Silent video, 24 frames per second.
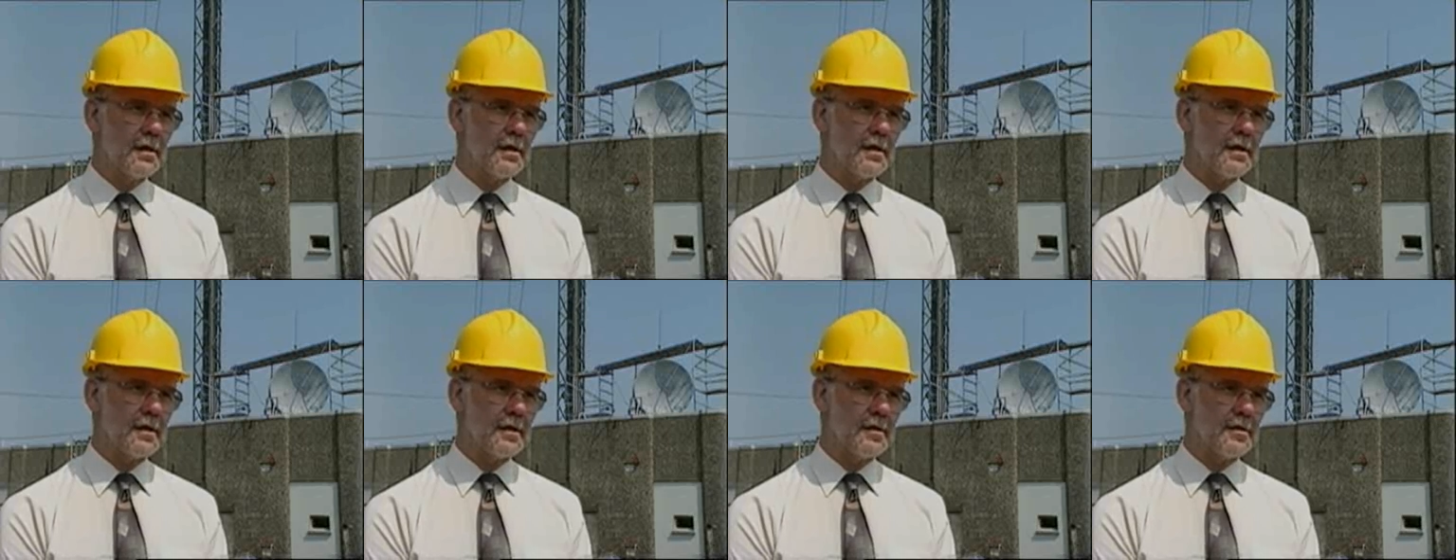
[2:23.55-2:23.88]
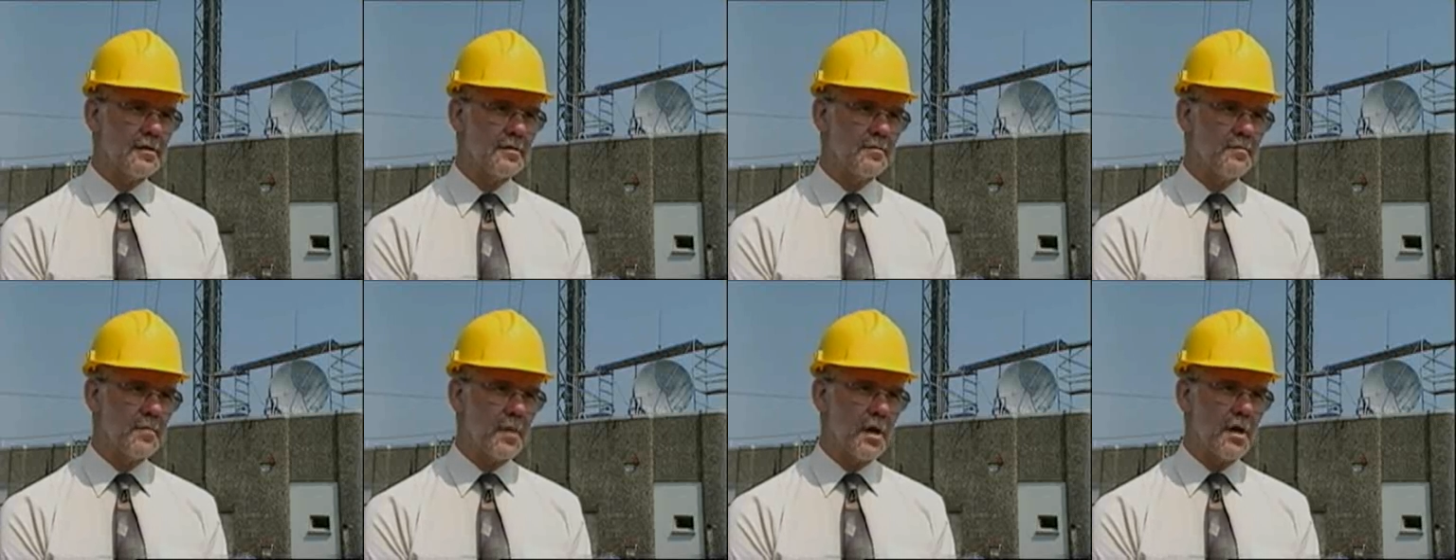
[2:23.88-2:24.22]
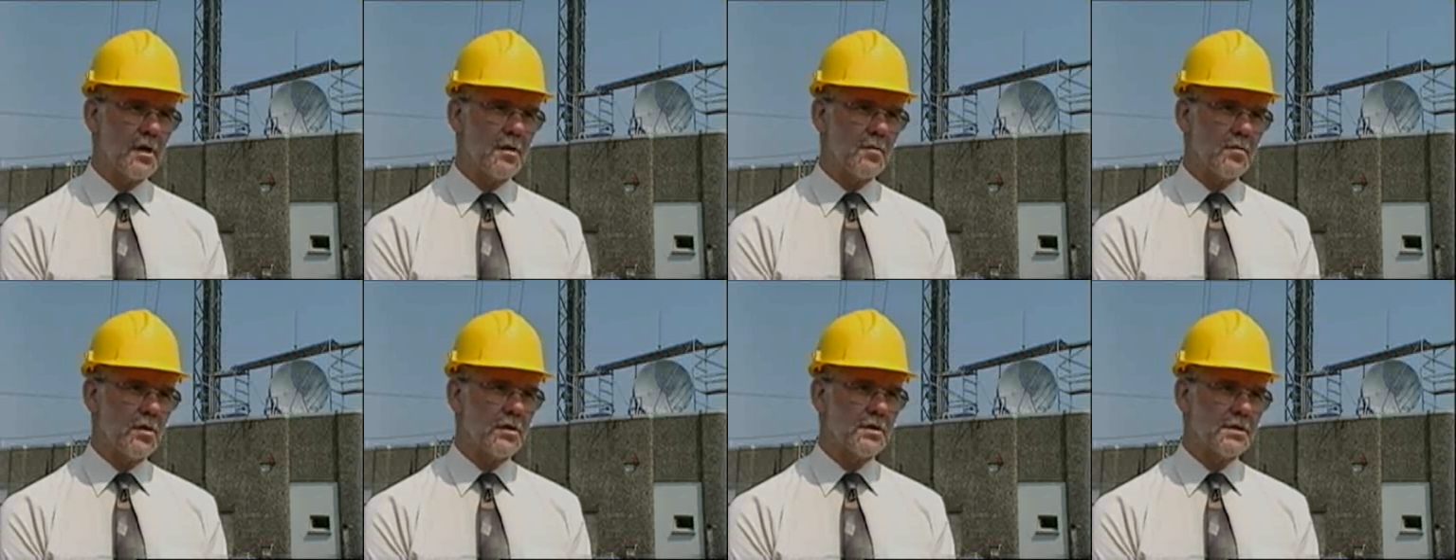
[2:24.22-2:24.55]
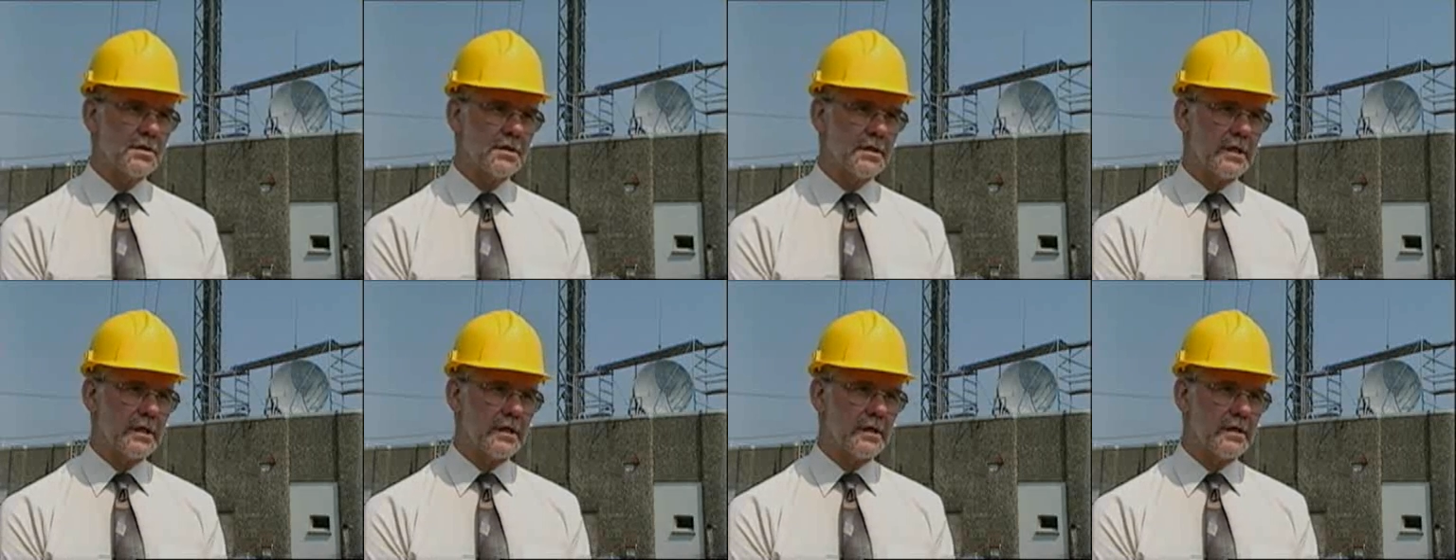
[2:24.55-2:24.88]
um, but
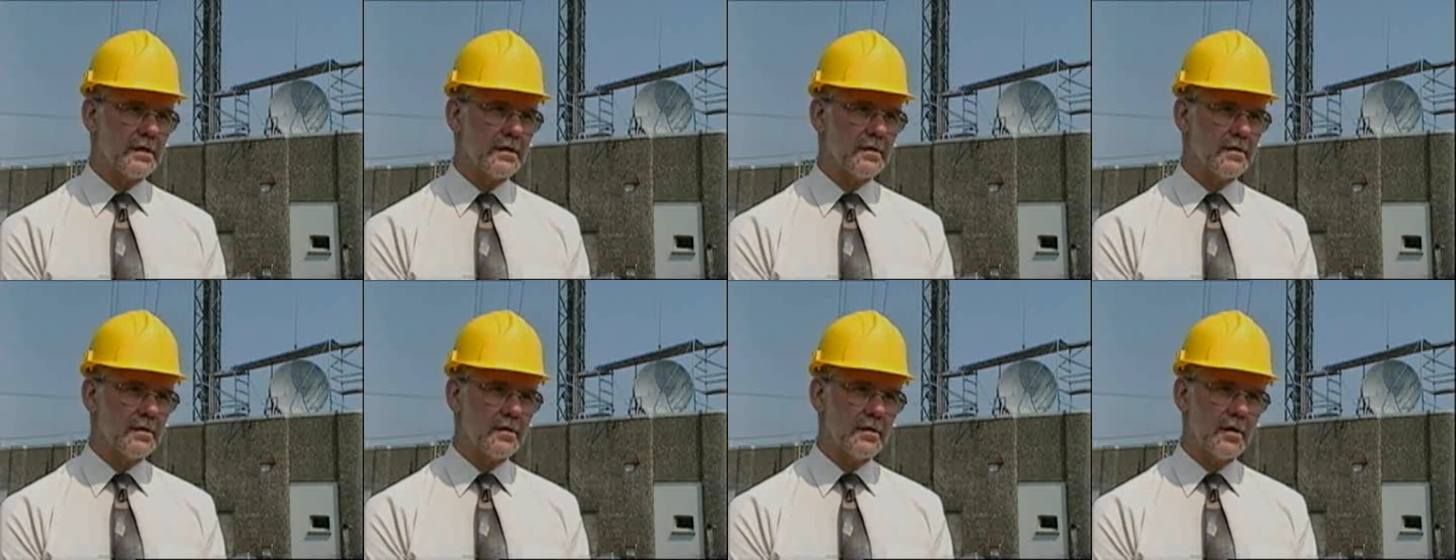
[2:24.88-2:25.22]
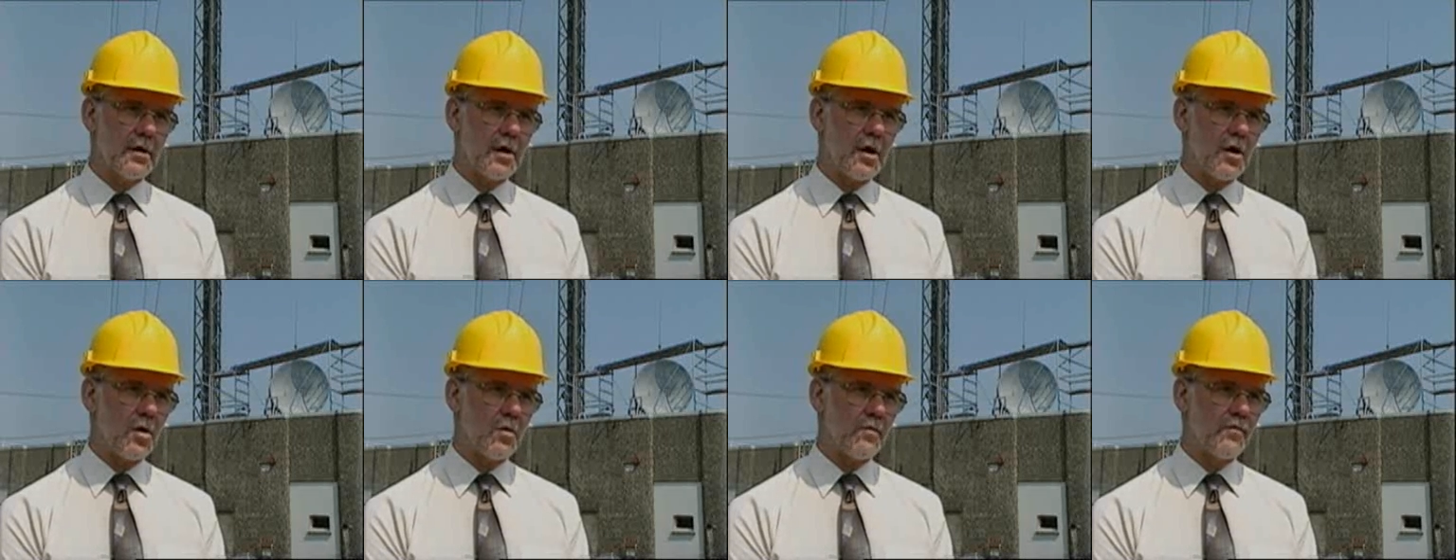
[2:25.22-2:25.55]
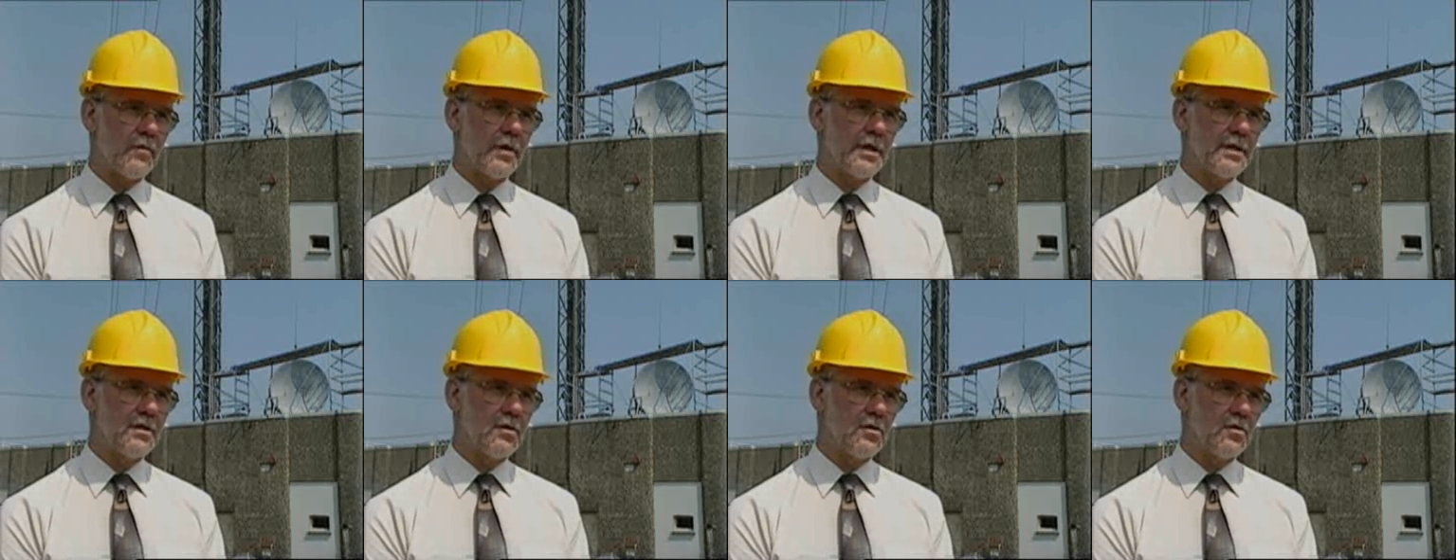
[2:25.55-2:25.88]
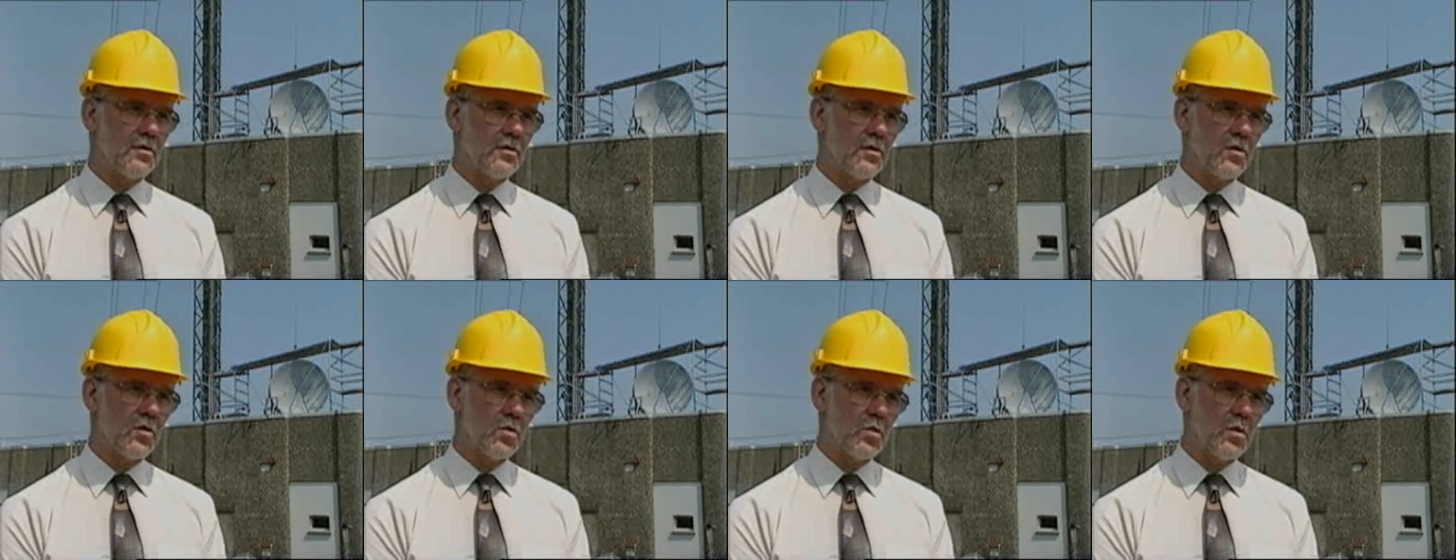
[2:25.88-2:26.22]
uh, hopefully no
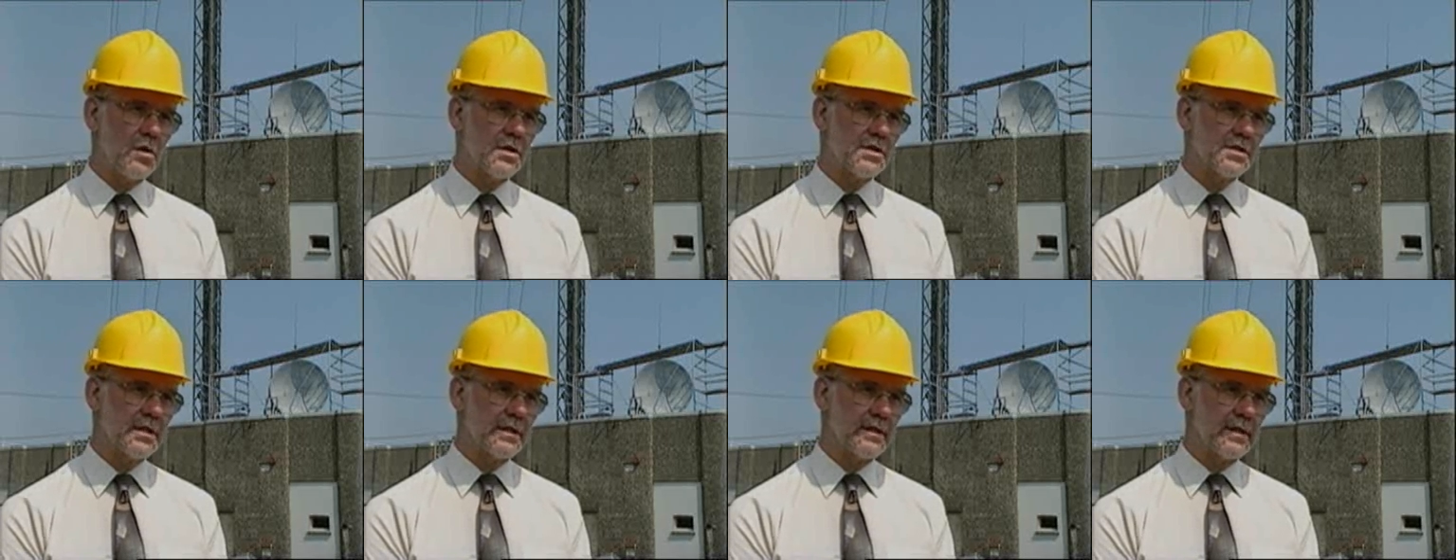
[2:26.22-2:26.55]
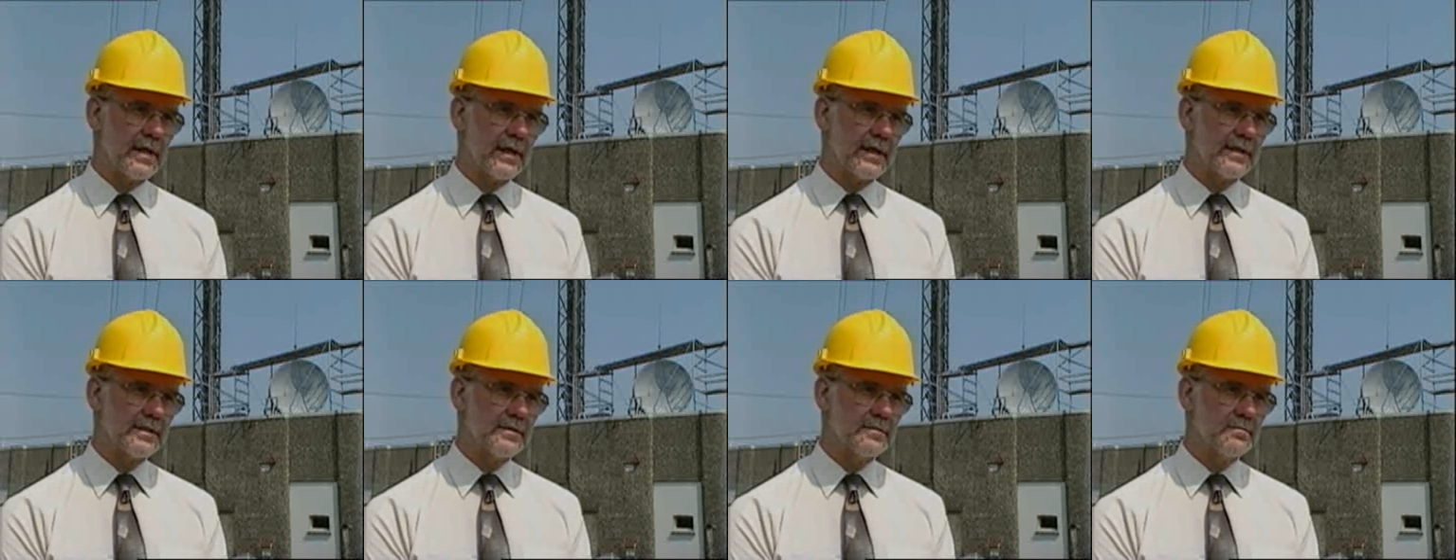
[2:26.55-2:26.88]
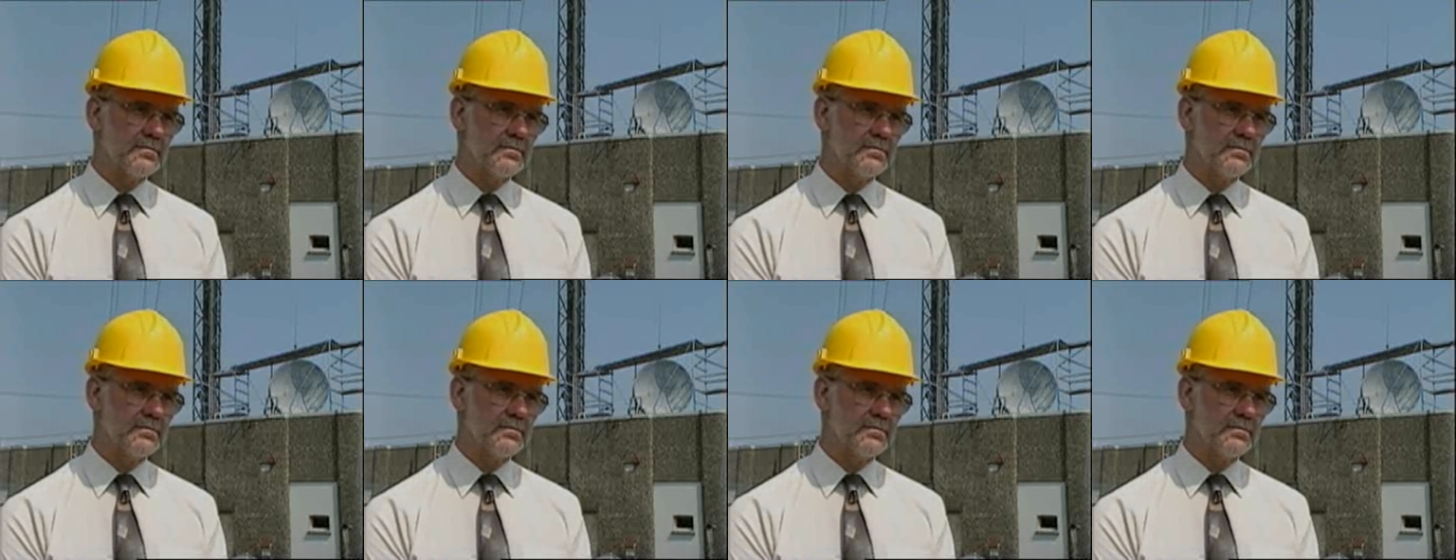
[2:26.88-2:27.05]
no worse than that.